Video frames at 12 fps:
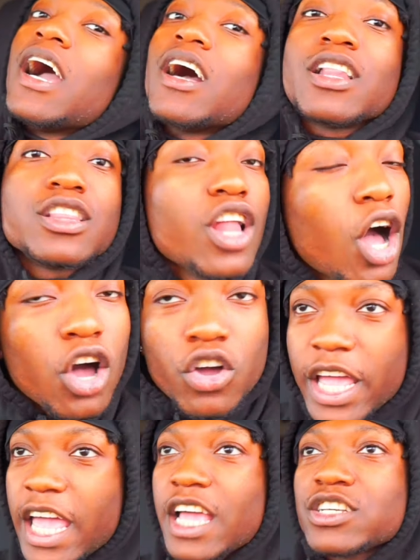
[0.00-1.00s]
a
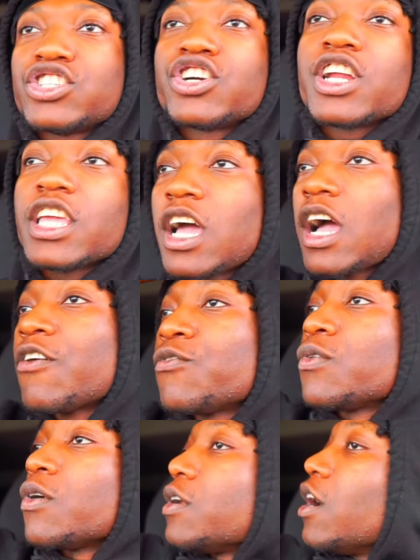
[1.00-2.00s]
long-ass journey, y'all.
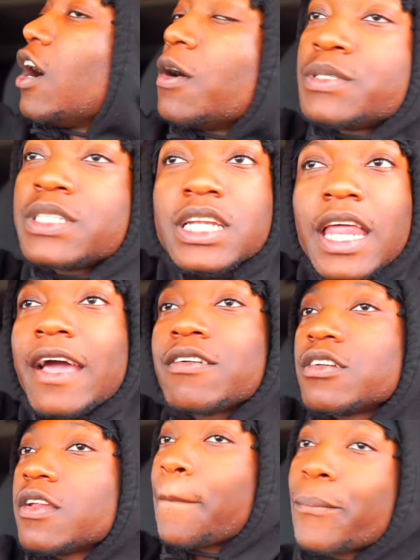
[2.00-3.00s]
The ups and downs,
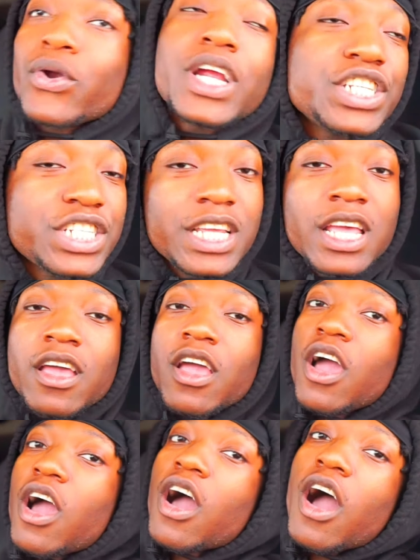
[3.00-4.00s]
the depression,
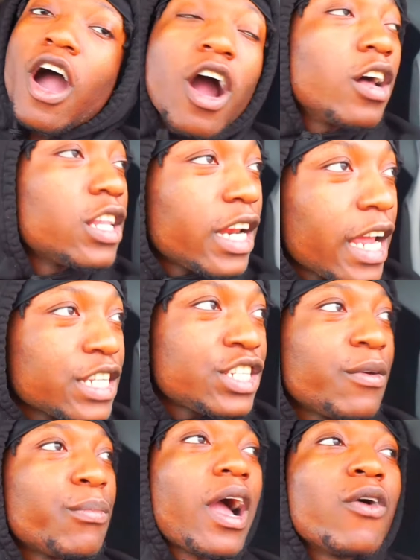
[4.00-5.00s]
all of that
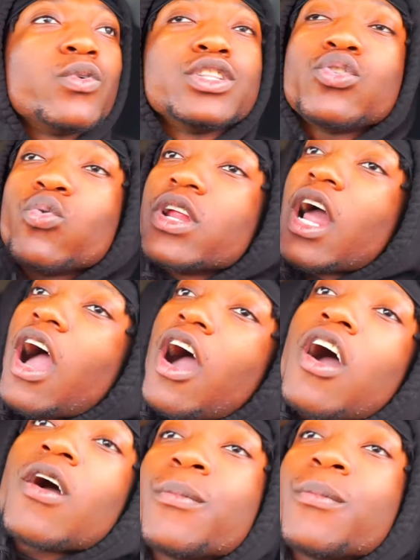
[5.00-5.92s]
shit, bro. I went through it all,